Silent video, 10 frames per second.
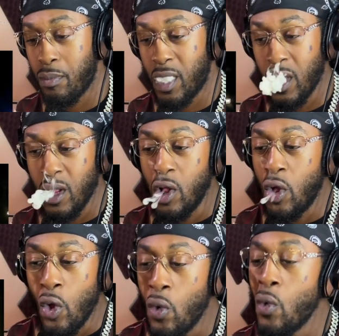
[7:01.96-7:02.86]
He ran
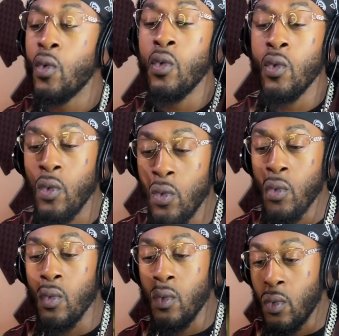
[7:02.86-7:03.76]
that way? Did you see him,
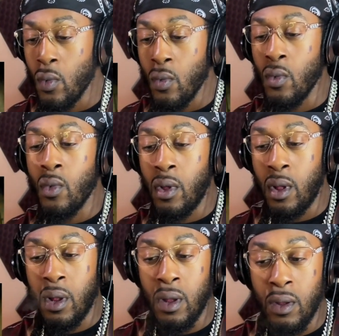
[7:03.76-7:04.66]
like, duck down or something?
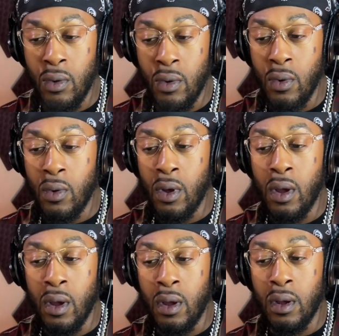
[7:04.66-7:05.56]

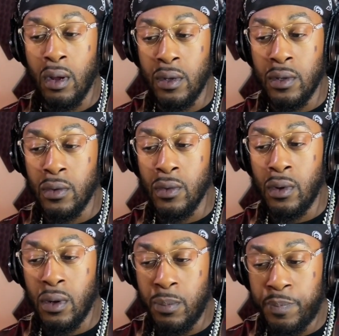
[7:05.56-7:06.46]
Because I look on the
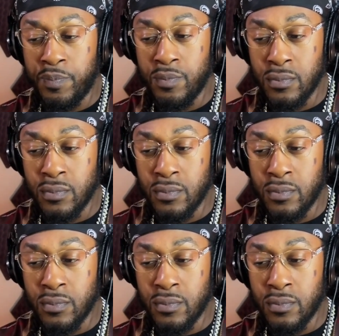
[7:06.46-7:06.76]
camera.